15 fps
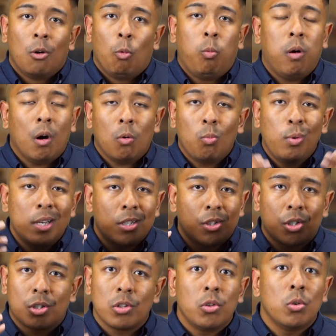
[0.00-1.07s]
What we
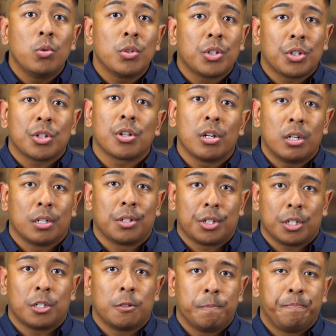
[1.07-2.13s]
choose,
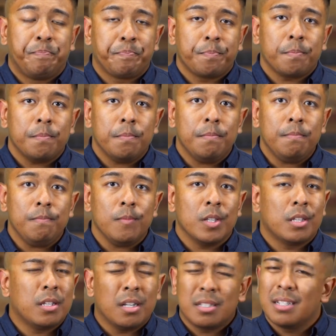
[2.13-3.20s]
church,
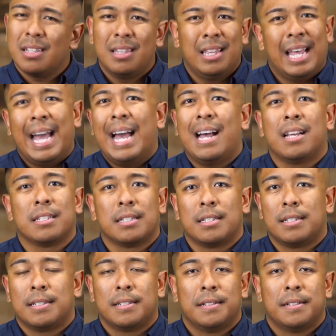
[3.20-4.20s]
doesn't last.